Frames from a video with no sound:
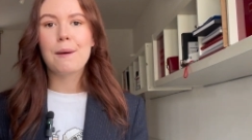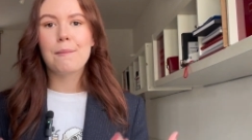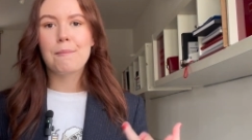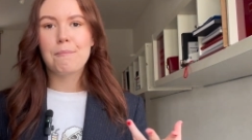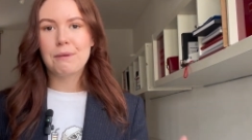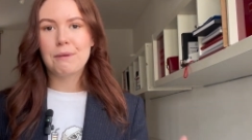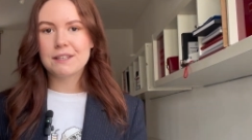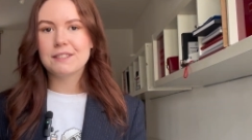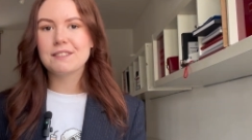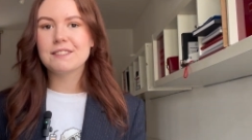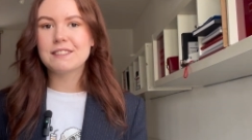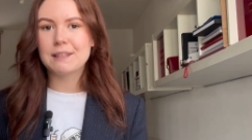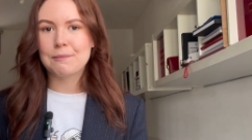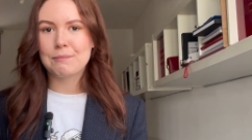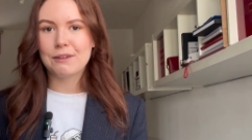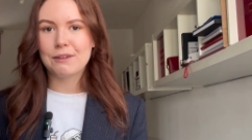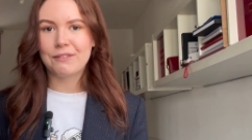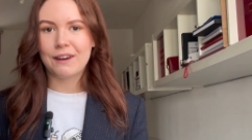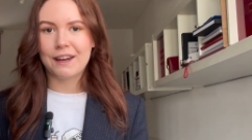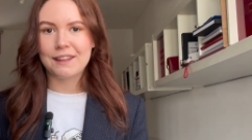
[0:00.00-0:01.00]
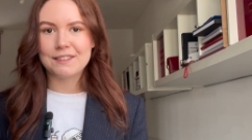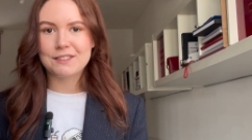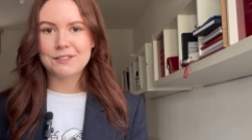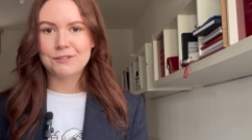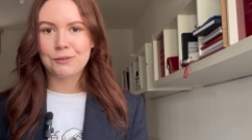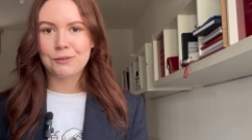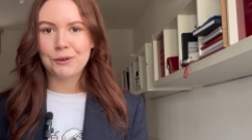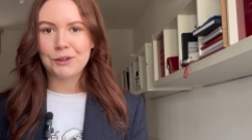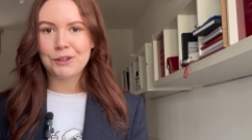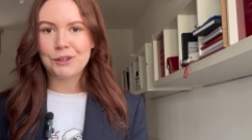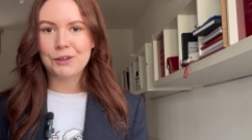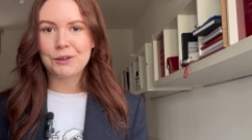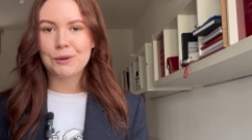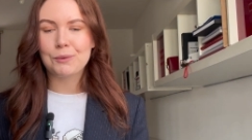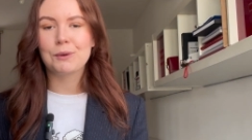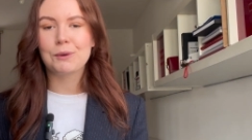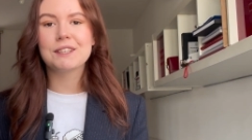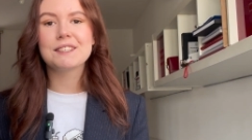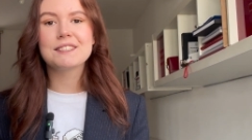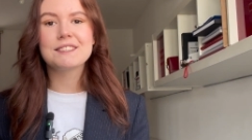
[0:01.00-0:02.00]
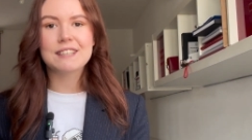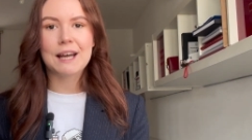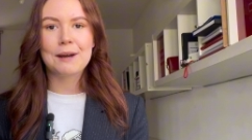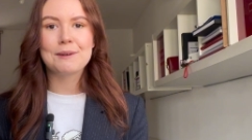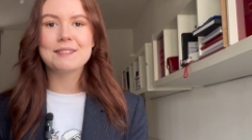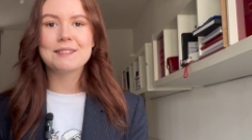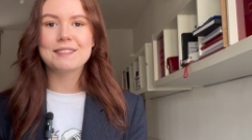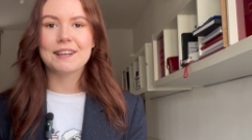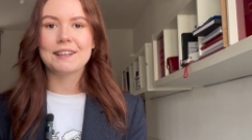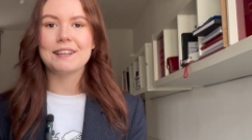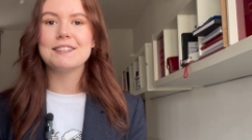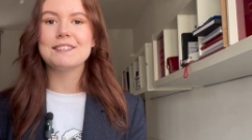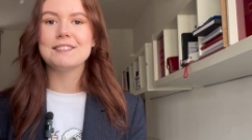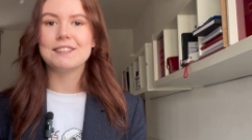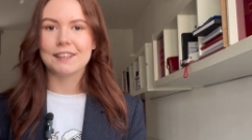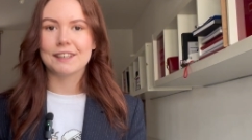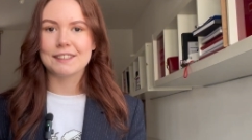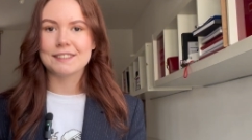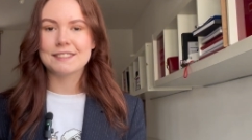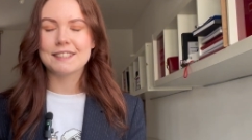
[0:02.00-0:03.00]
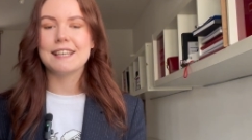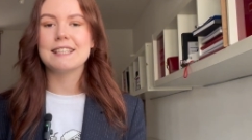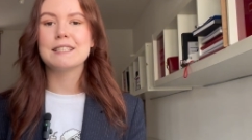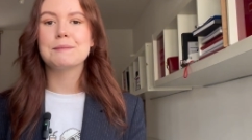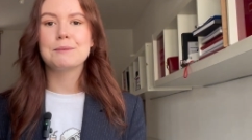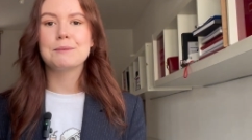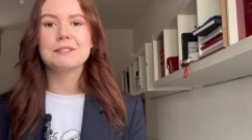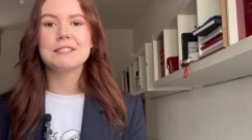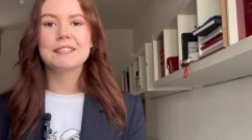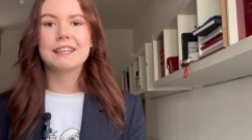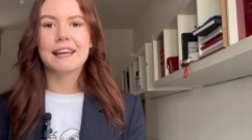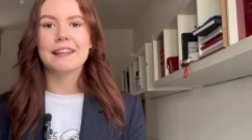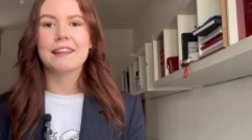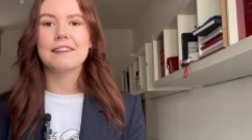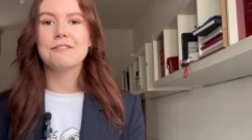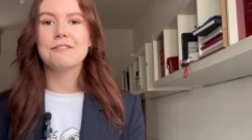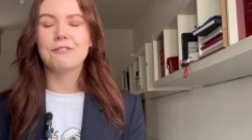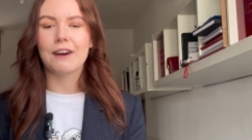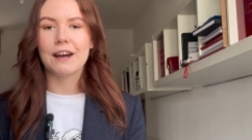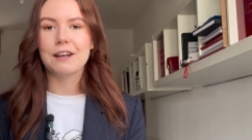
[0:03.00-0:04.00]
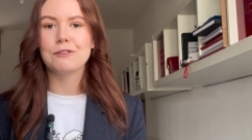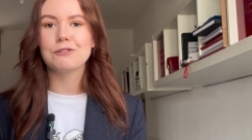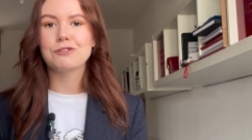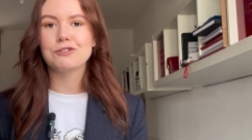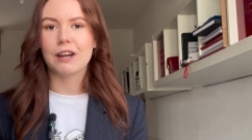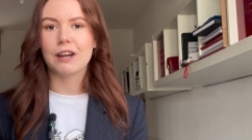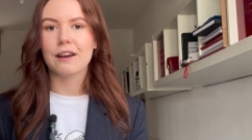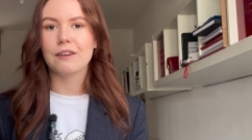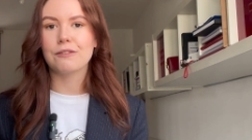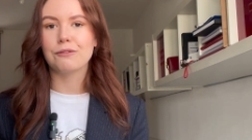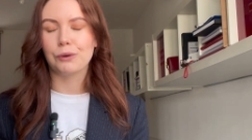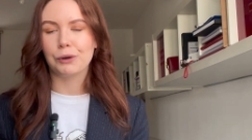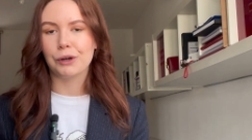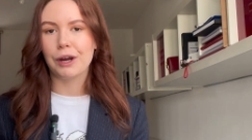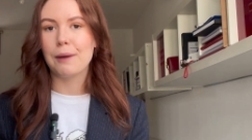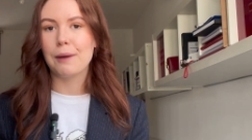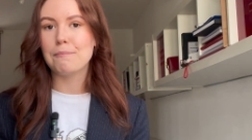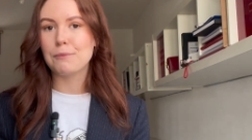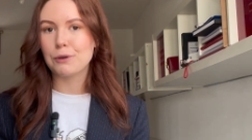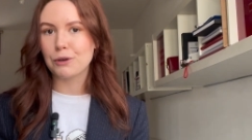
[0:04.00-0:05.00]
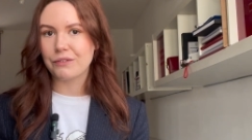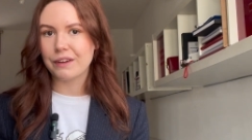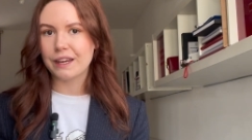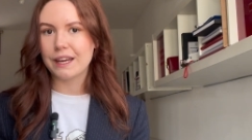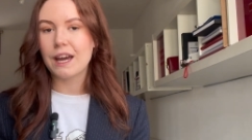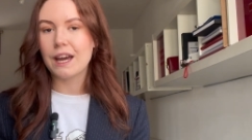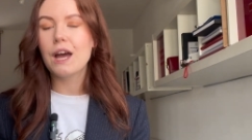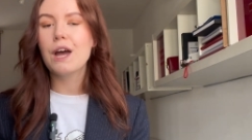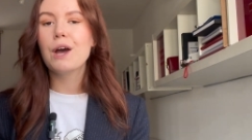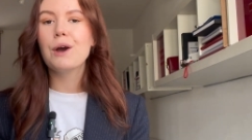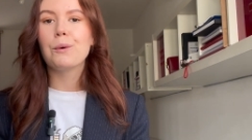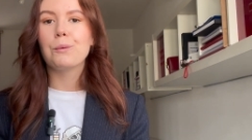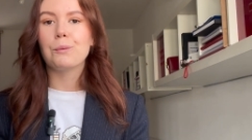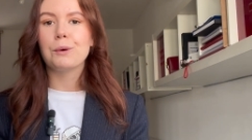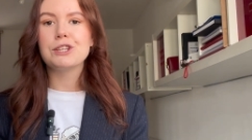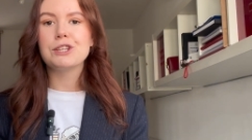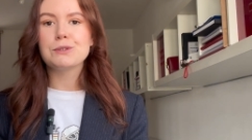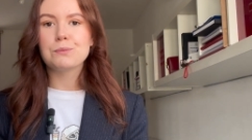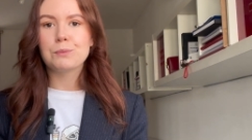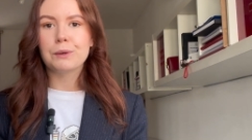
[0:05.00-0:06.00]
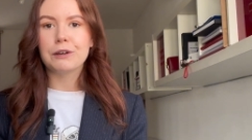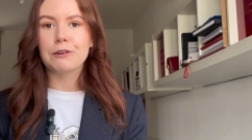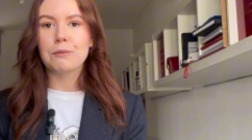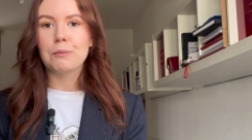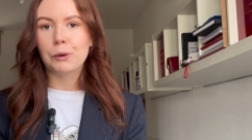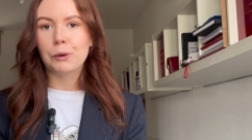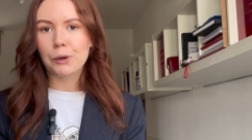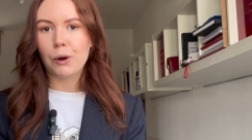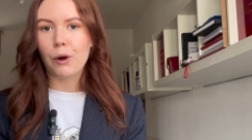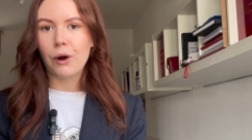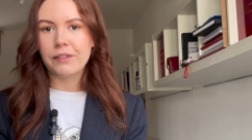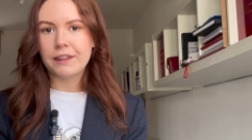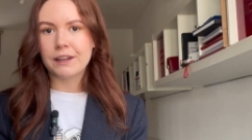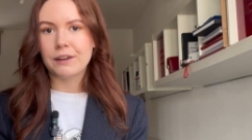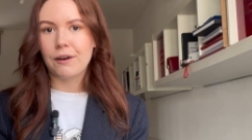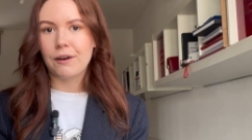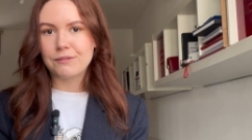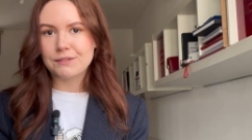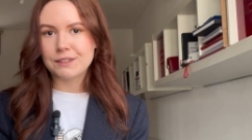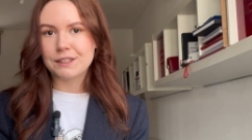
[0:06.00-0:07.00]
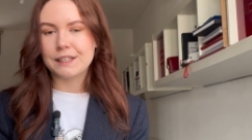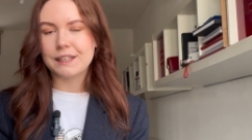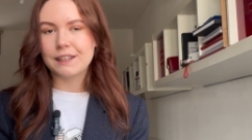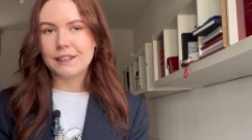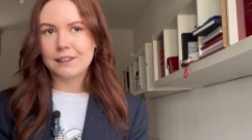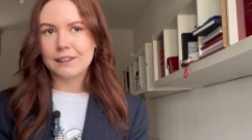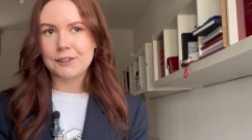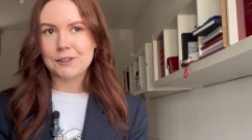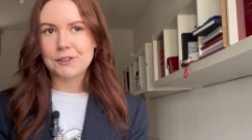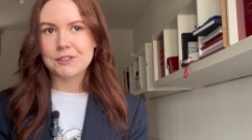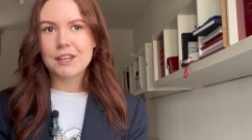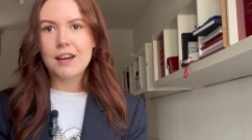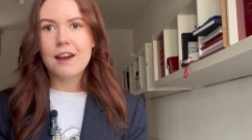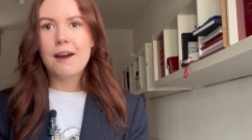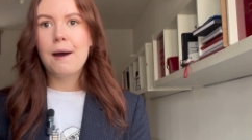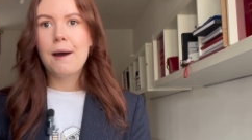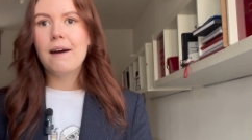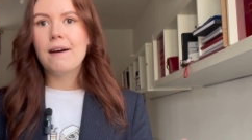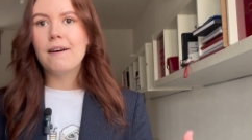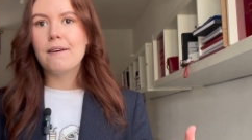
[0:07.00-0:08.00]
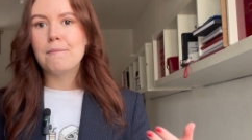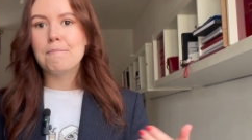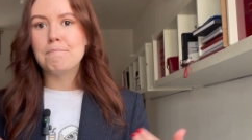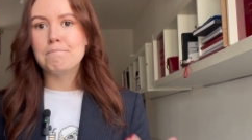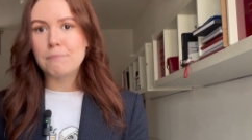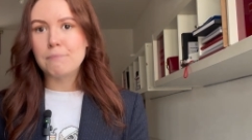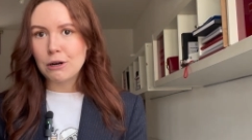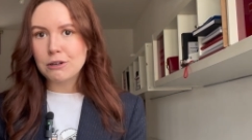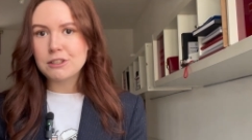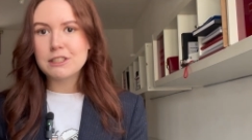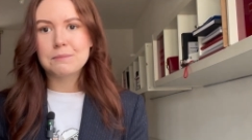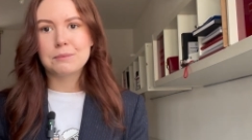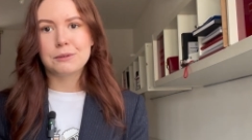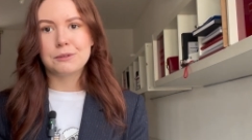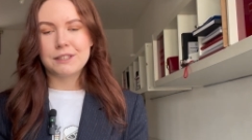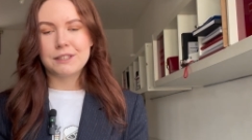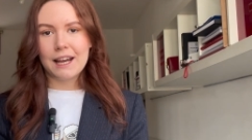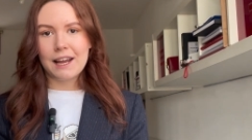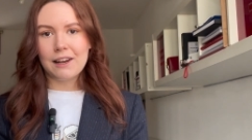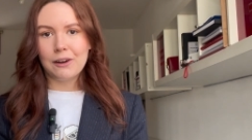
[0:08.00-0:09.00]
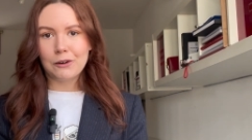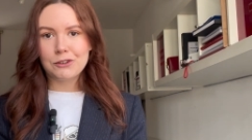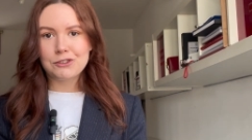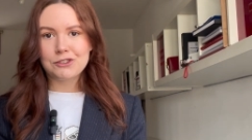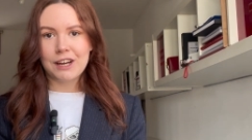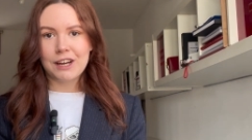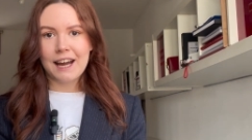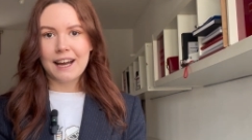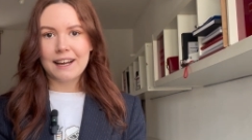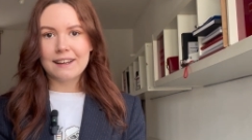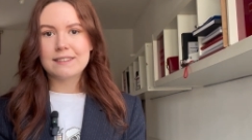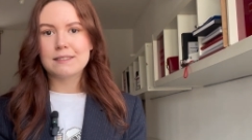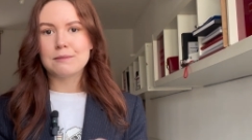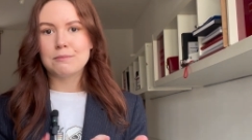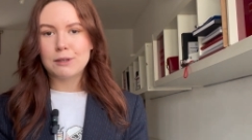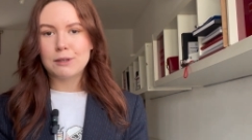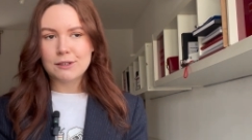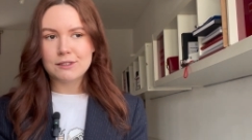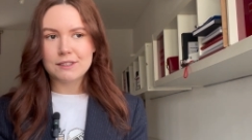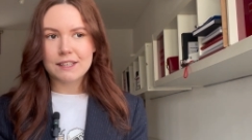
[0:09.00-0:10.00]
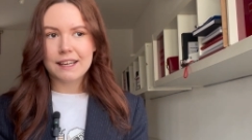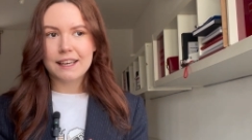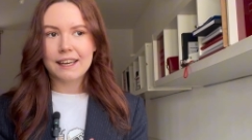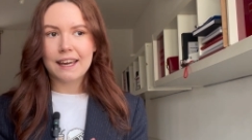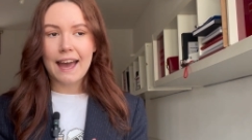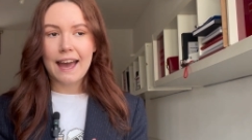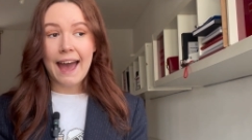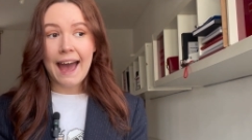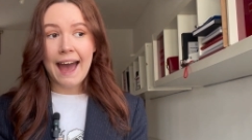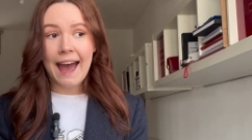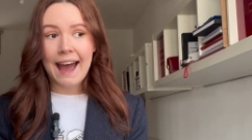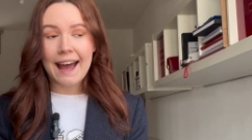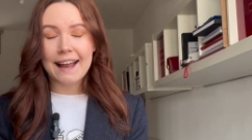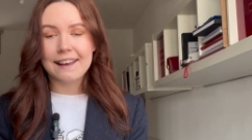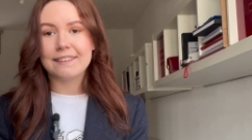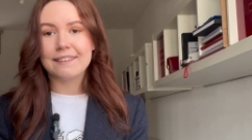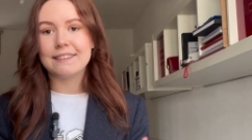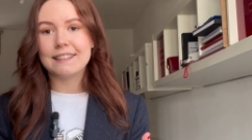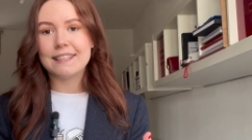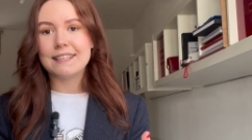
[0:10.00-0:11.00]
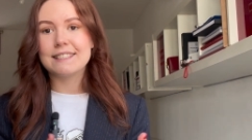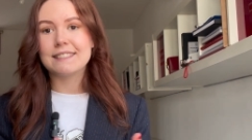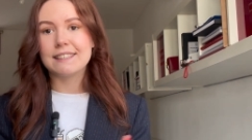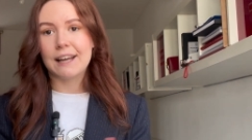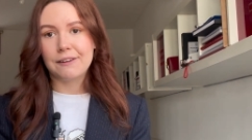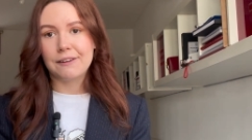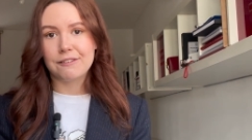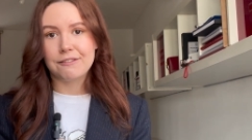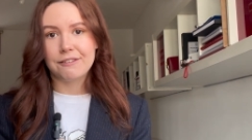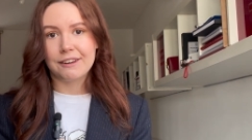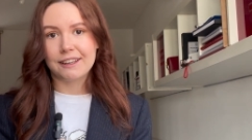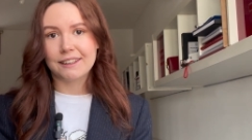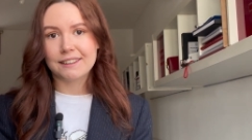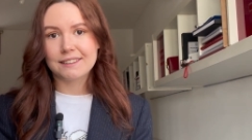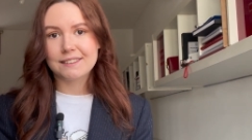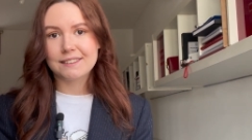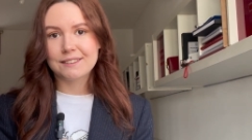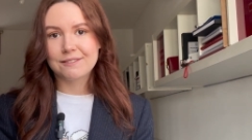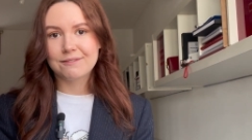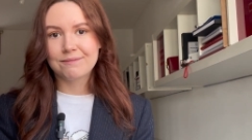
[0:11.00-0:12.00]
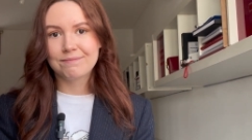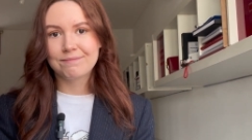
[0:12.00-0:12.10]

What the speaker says: But to simplify this for you, what a sound designer does is put together the final track for a movie, which will more than often include multiple dialogue tracks, music, and the sound effects.